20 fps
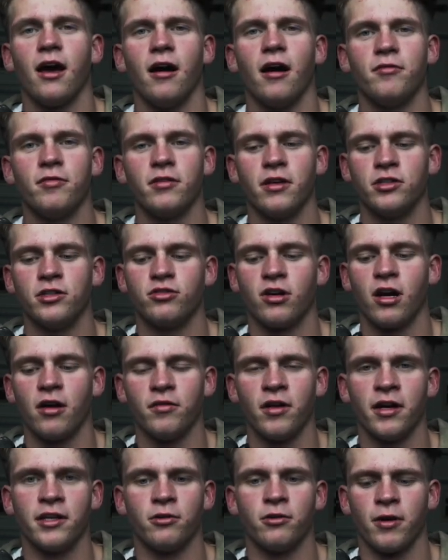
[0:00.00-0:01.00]
I feel like
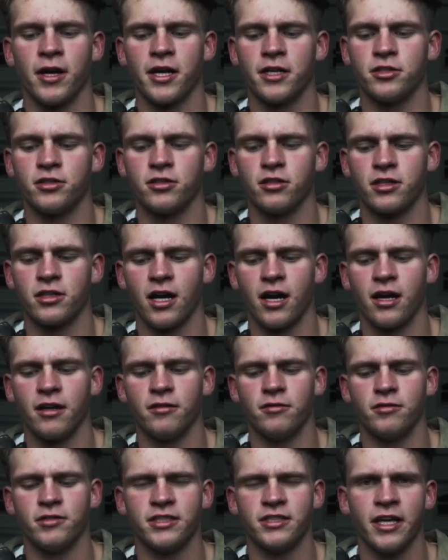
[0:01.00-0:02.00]
Driveline and the ranches are kind
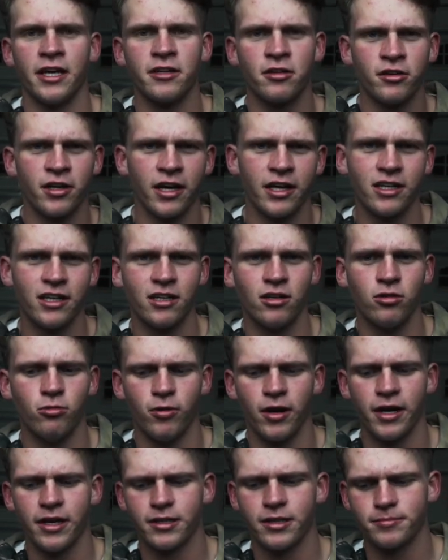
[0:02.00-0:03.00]
of segregated in a
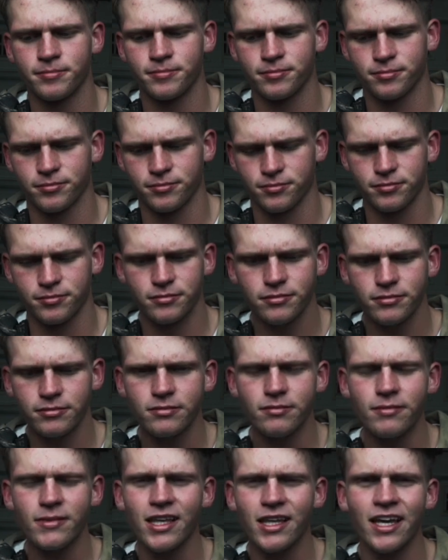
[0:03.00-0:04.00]
way,
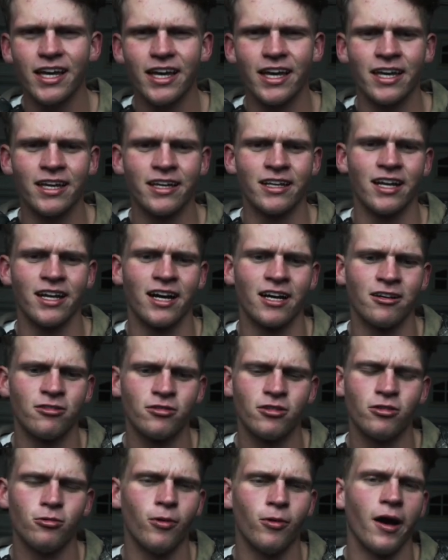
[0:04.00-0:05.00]
and I
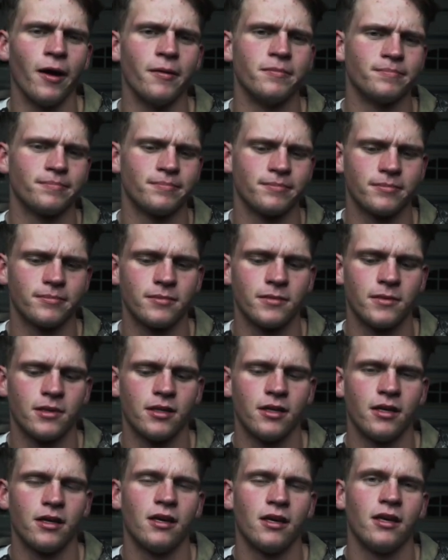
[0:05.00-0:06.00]
don't know why.
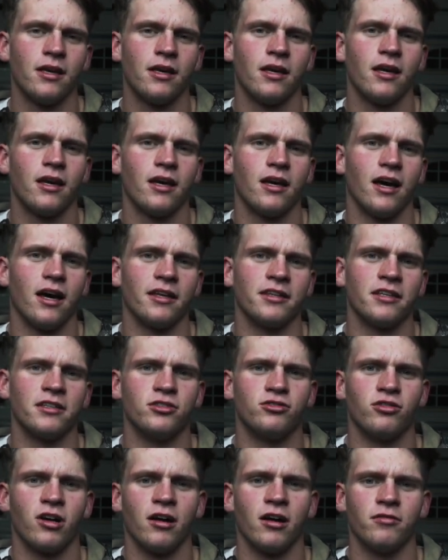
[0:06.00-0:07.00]
I
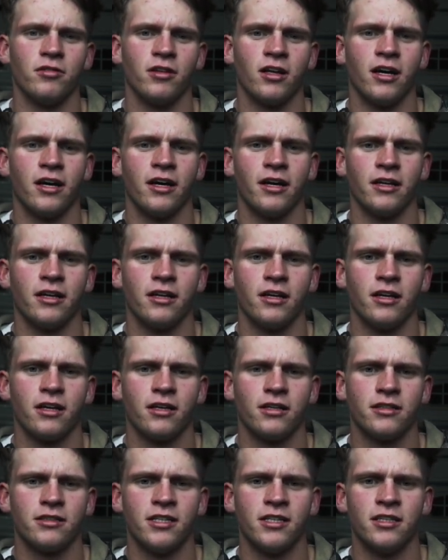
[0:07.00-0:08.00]
think Driveline
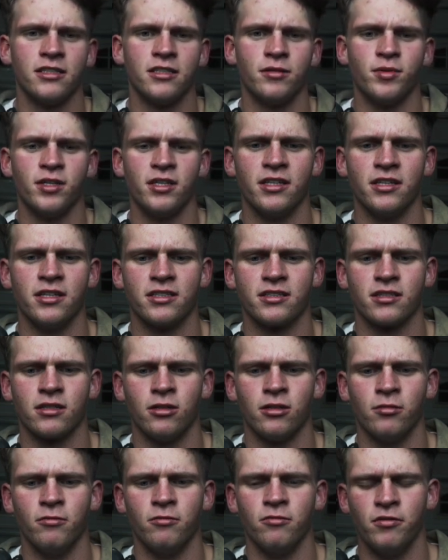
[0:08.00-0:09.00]
tends to this
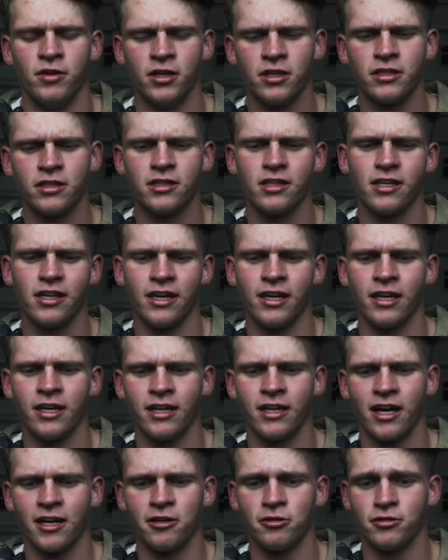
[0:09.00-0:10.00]
villain,
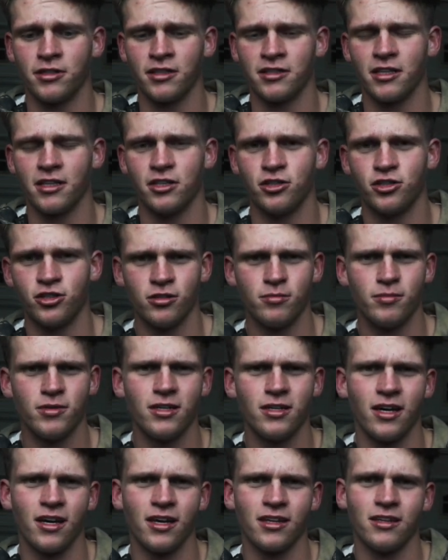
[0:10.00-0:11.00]
and I don't think they should
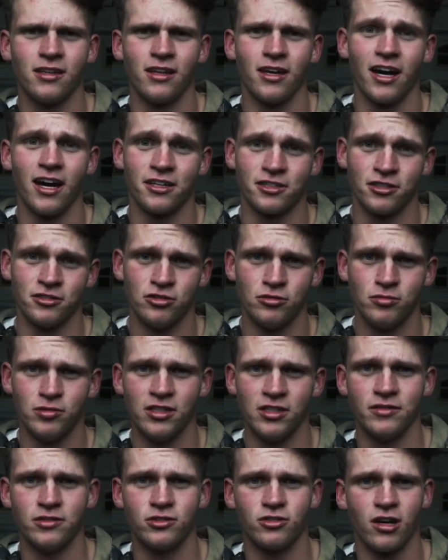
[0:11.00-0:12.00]
be. I actually do
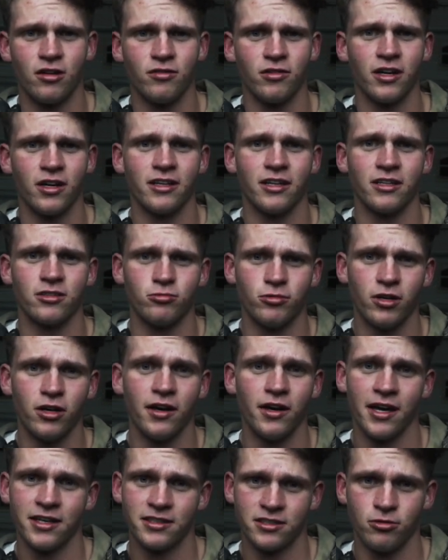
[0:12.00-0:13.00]
believe in Driveline as well
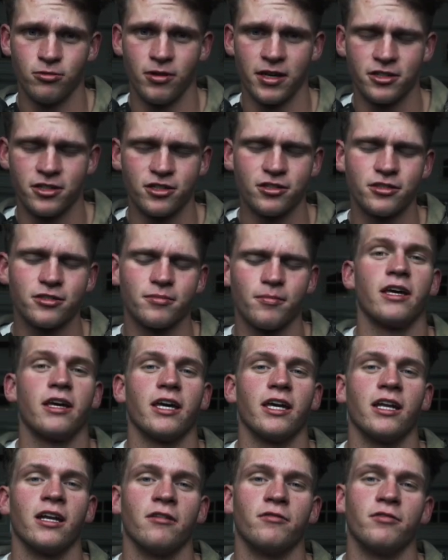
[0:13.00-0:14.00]
as the ranches.
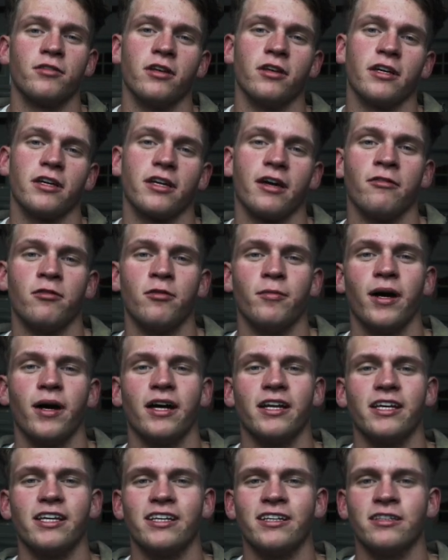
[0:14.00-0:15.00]
I feel like
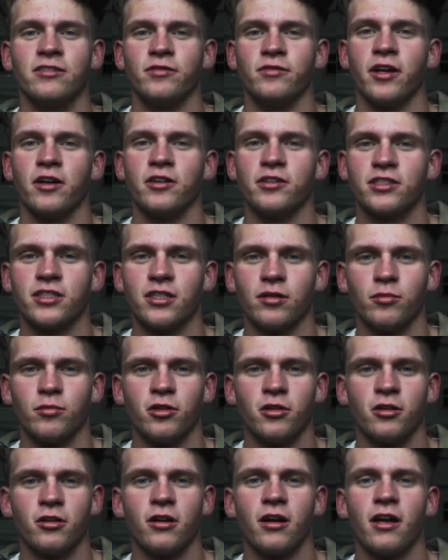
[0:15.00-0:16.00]
everybody is very
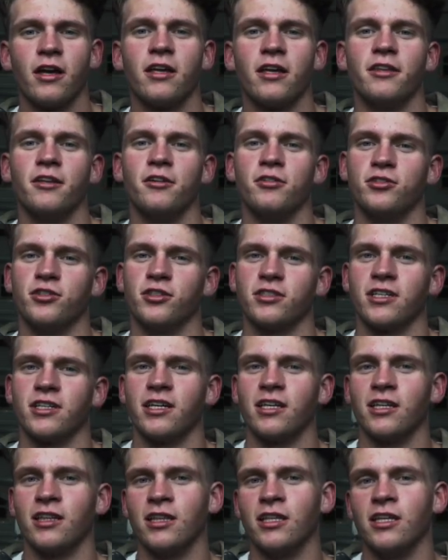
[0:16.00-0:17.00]
similar. There's just
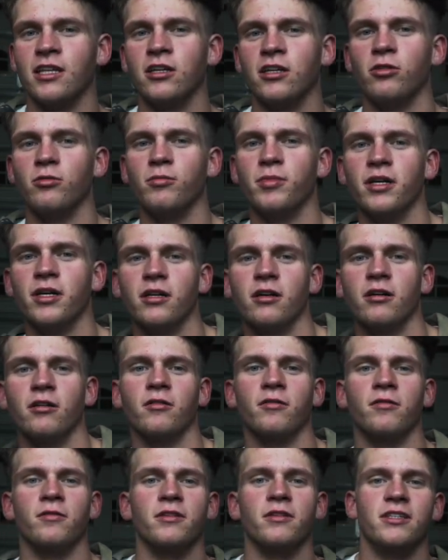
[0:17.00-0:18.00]
a little bit of
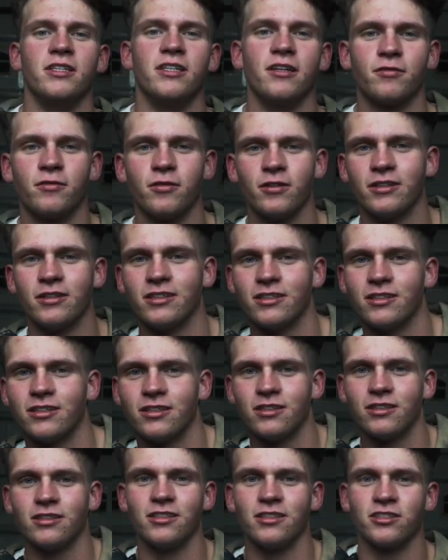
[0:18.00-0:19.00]
different
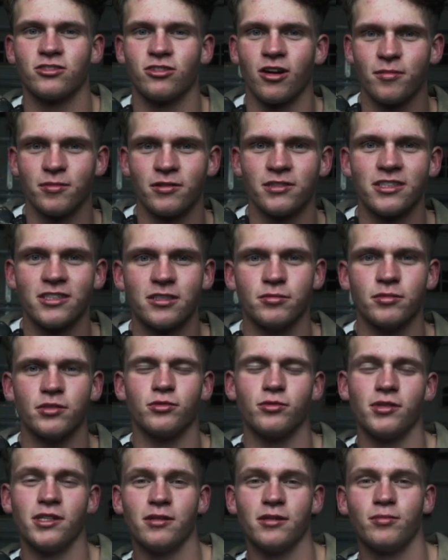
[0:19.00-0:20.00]
discrepancies
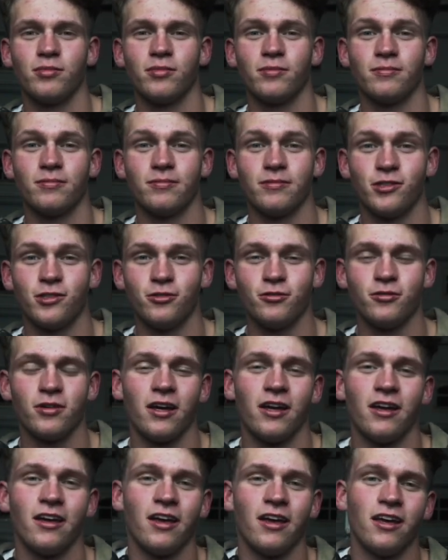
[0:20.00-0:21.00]
between the two.
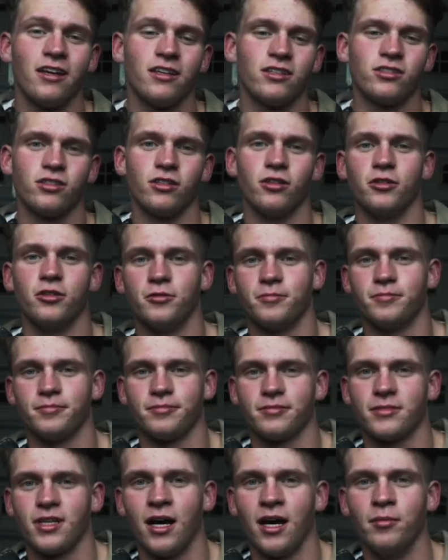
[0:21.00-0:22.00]
So
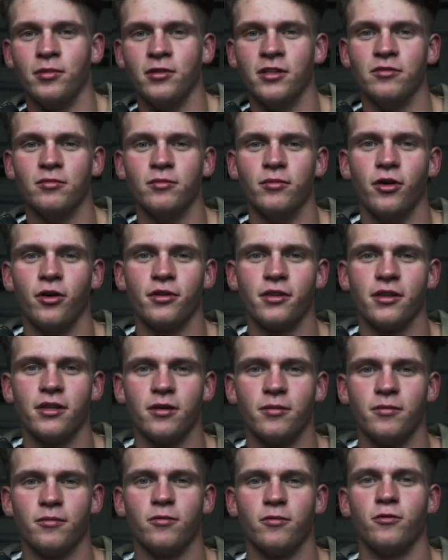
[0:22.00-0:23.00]
I believe in both of
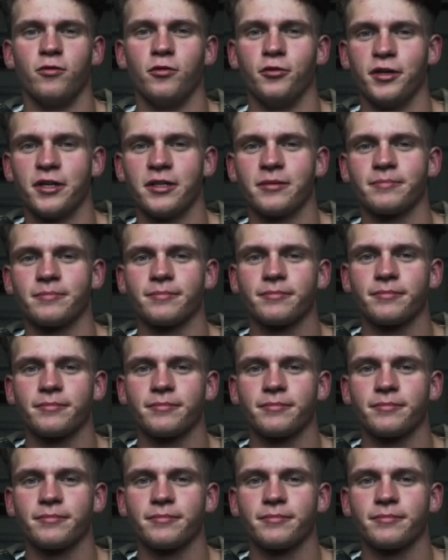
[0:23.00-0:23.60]
them fully,